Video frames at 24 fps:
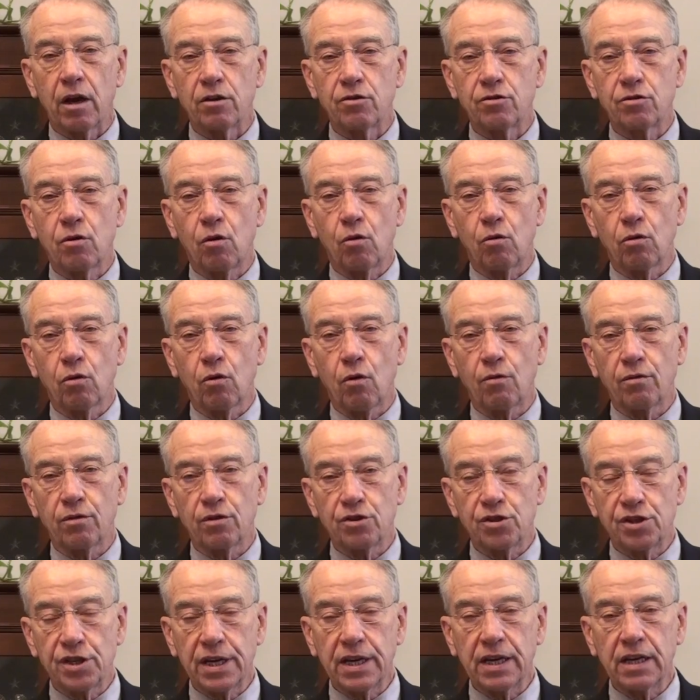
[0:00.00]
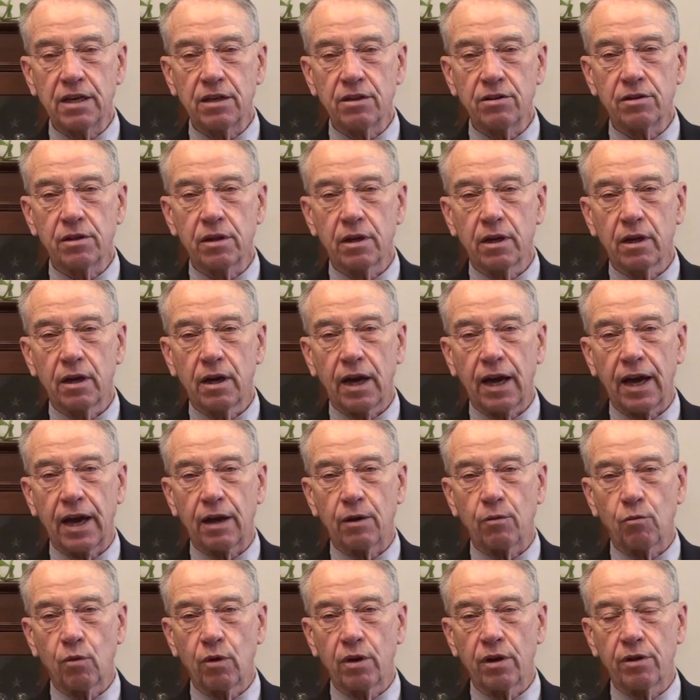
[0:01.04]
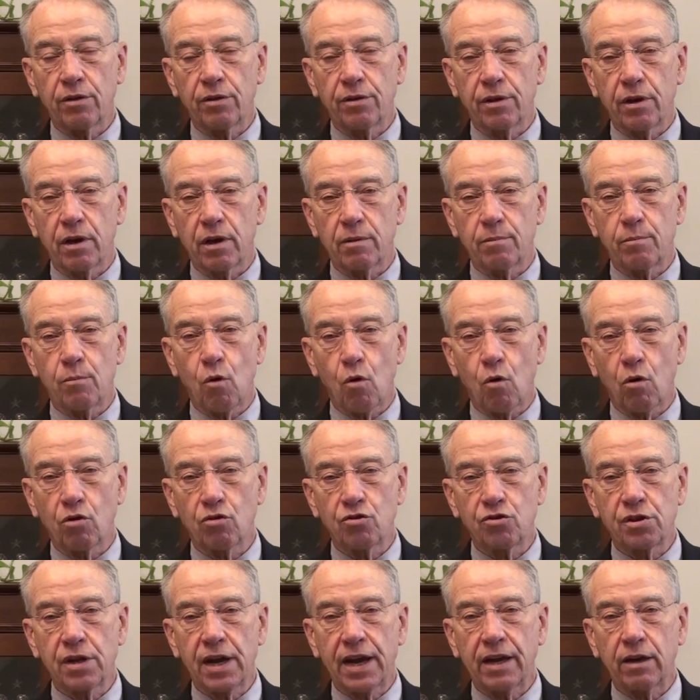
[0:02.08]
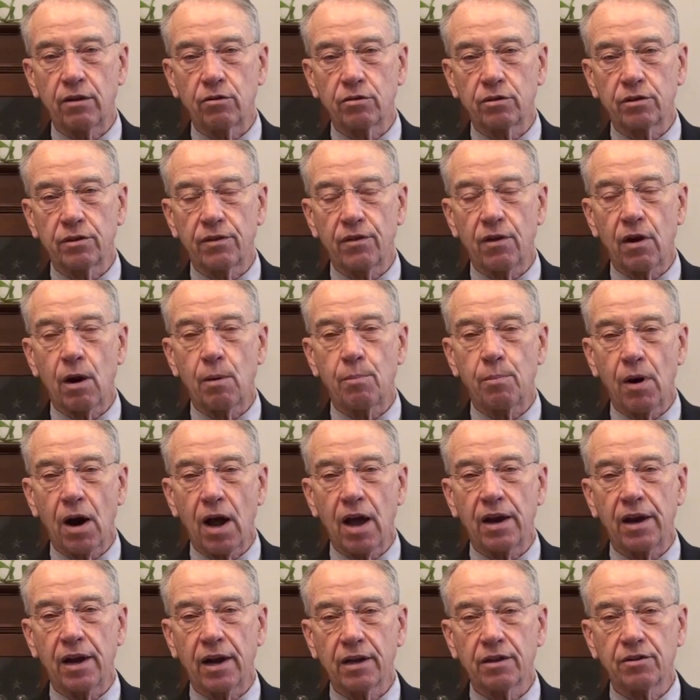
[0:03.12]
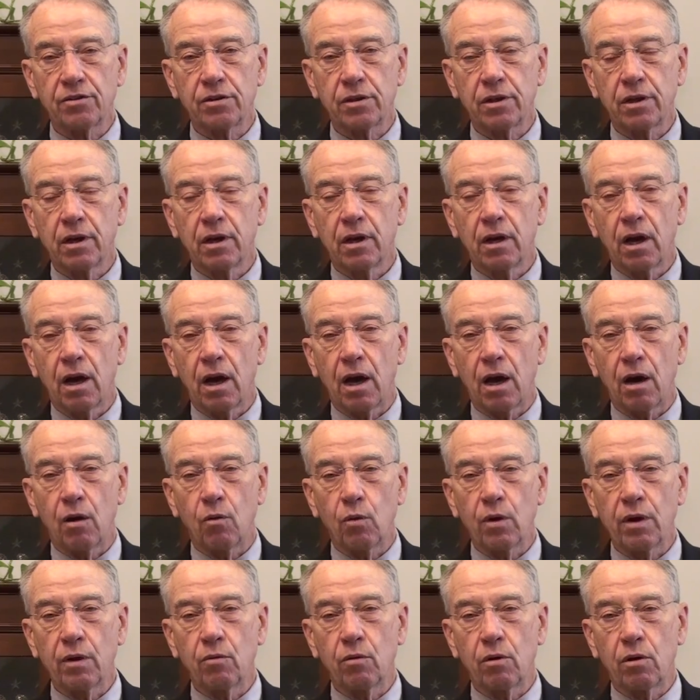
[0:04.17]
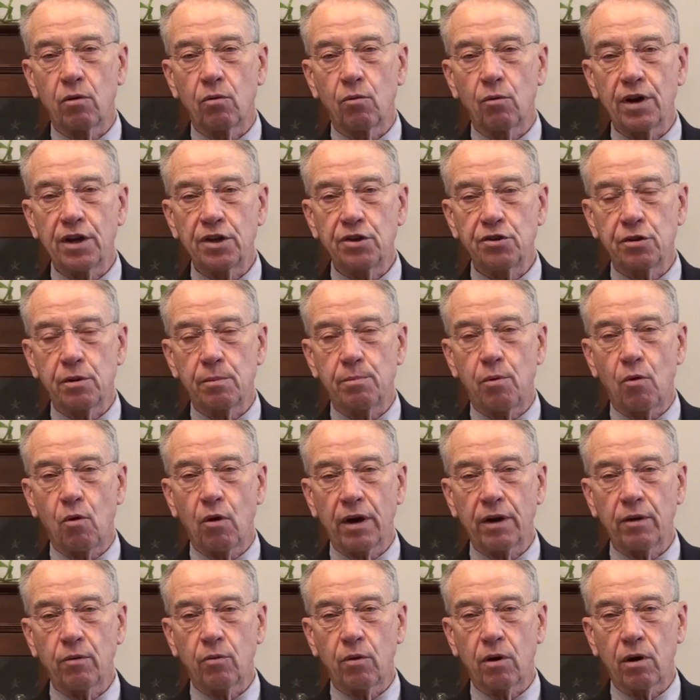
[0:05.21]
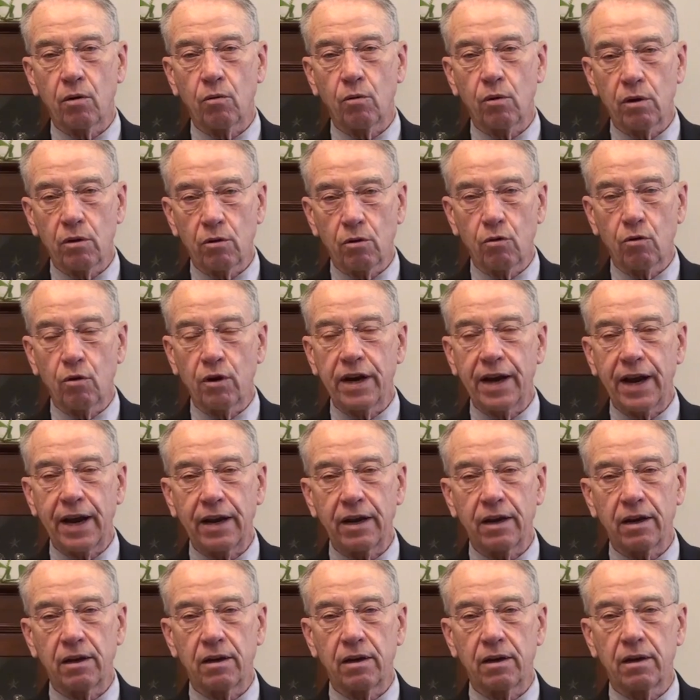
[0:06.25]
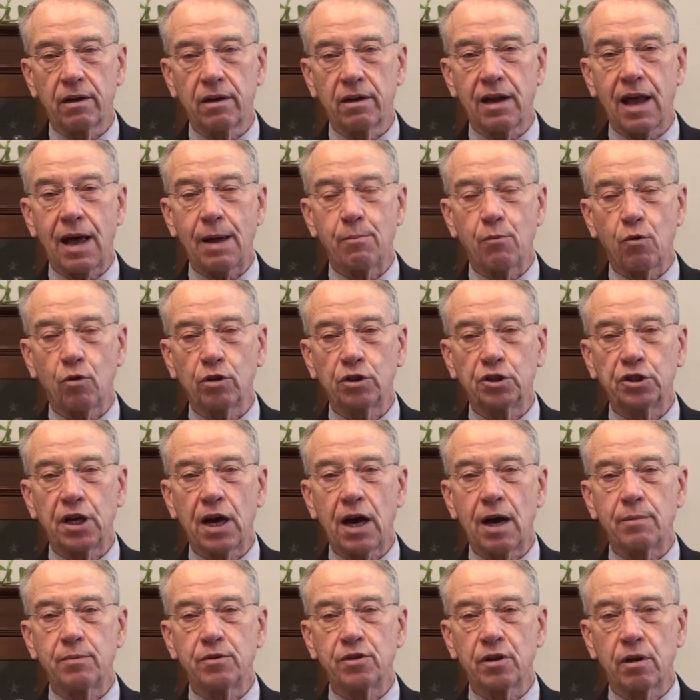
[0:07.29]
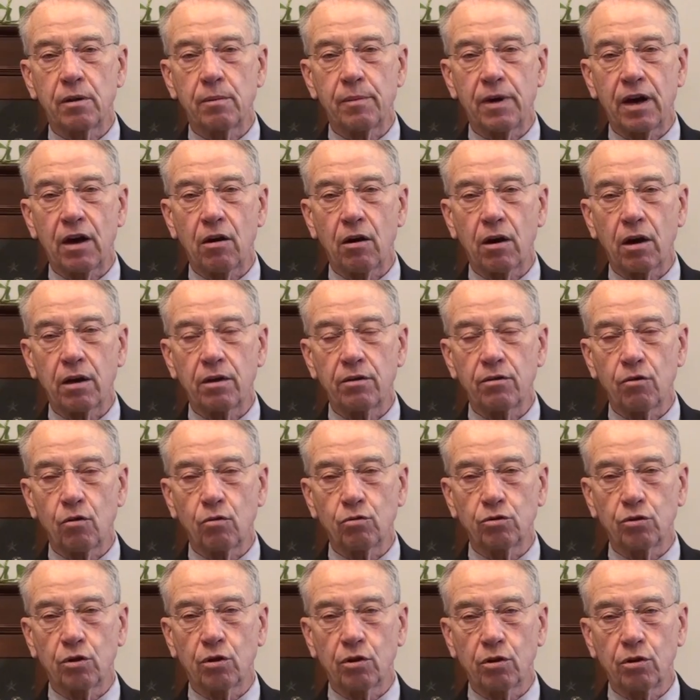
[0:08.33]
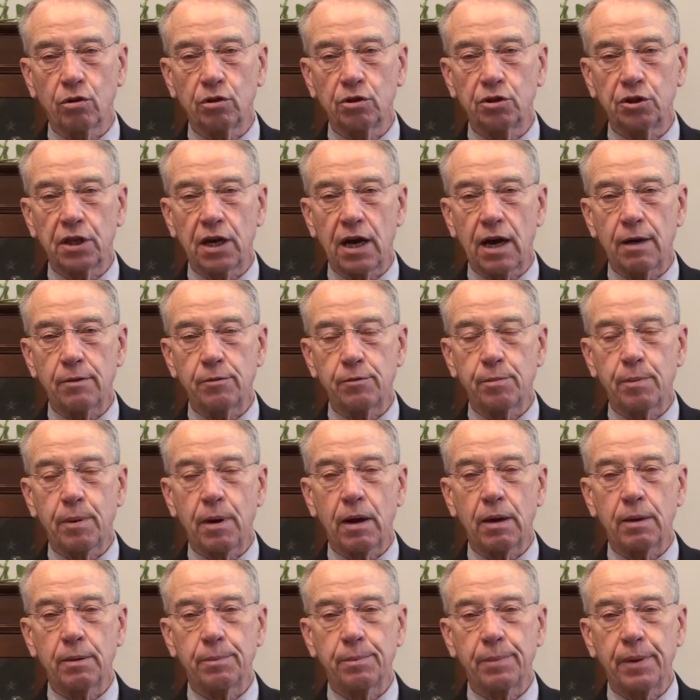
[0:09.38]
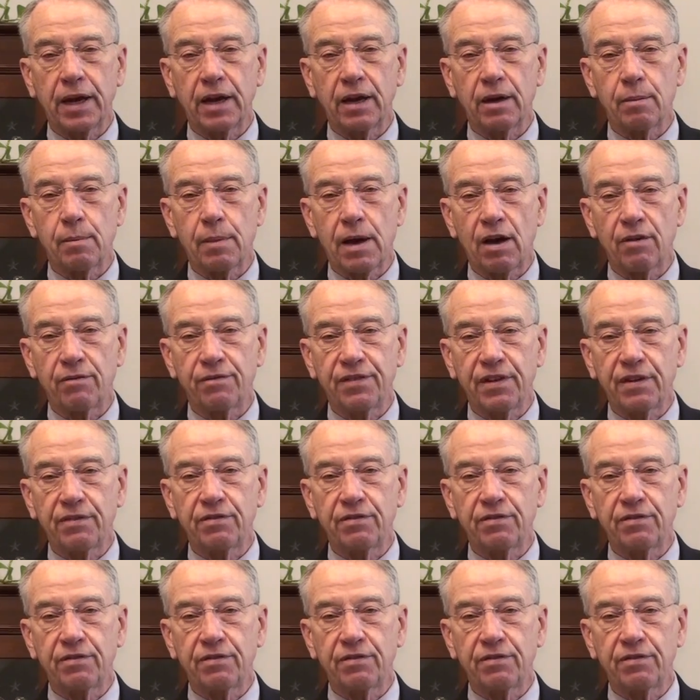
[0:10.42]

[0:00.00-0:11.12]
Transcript: sold overseas, and with more sales of our products, We will reach a point where we'll create a lot more jobs in America, and those are good jobs, probably paying about